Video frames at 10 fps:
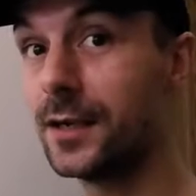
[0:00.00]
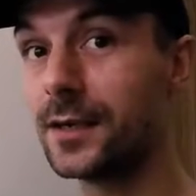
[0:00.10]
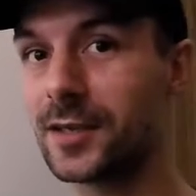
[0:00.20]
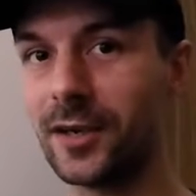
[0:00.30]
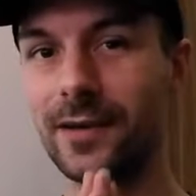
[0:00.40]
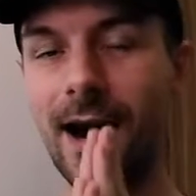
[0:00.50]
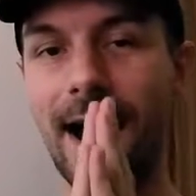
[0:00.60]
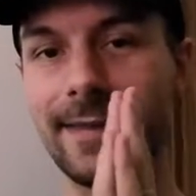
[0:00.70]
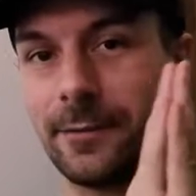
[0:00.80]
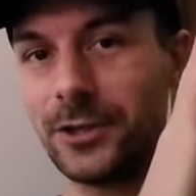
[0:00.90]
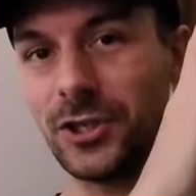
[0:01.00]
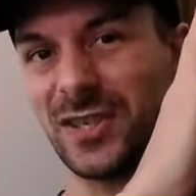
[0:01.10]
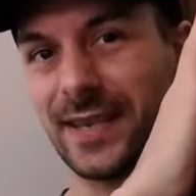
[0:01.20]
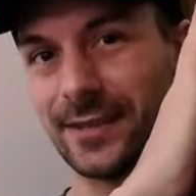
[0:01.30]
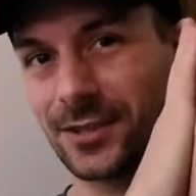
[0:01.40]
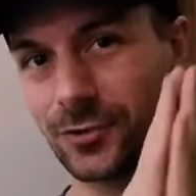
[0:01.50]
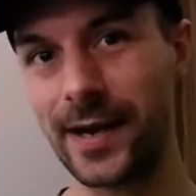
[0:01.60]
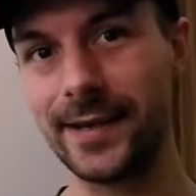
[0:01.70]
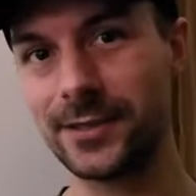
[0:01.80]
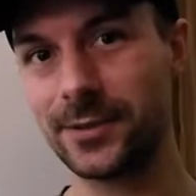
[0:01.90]
So I think we should just get
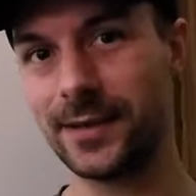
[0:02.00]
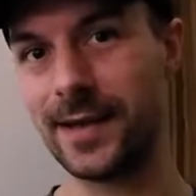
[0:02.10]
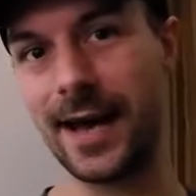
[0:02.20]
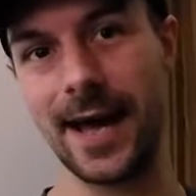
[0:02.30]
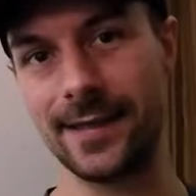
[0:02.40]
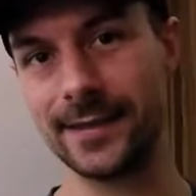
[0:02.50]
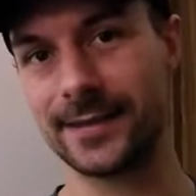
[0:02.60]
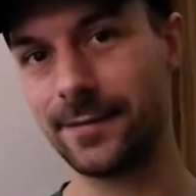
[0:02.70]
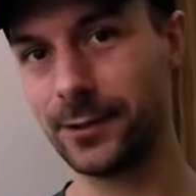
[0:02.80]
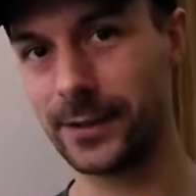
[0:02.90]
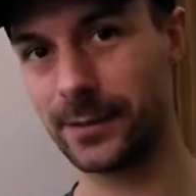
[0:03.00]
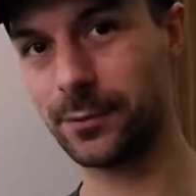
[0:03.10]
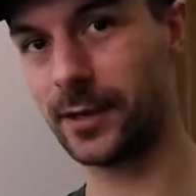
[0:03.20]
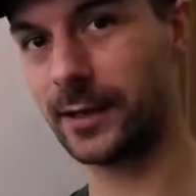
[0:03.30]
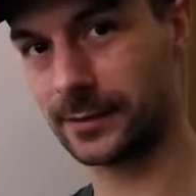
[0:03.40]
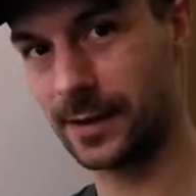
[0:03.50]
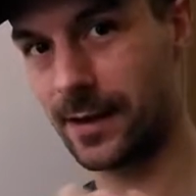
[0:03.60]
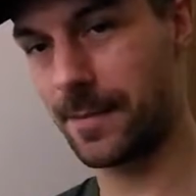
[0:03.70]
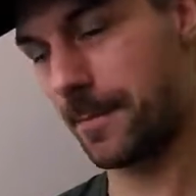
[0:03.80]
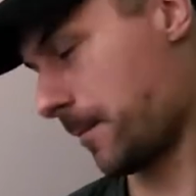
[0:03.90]
straight into it and let's have a look at the product
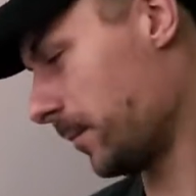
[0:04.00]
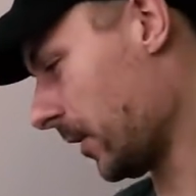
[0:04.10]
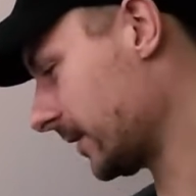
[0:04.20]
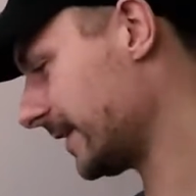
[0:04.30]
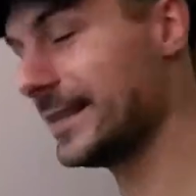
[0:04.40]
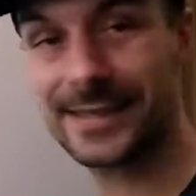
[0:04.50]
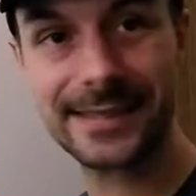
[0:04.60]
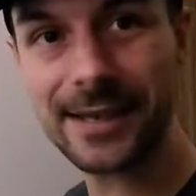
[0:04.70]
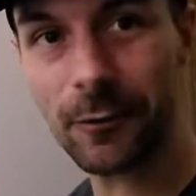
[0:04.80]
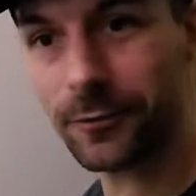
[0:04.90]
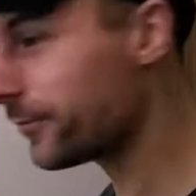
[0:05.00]
box itself.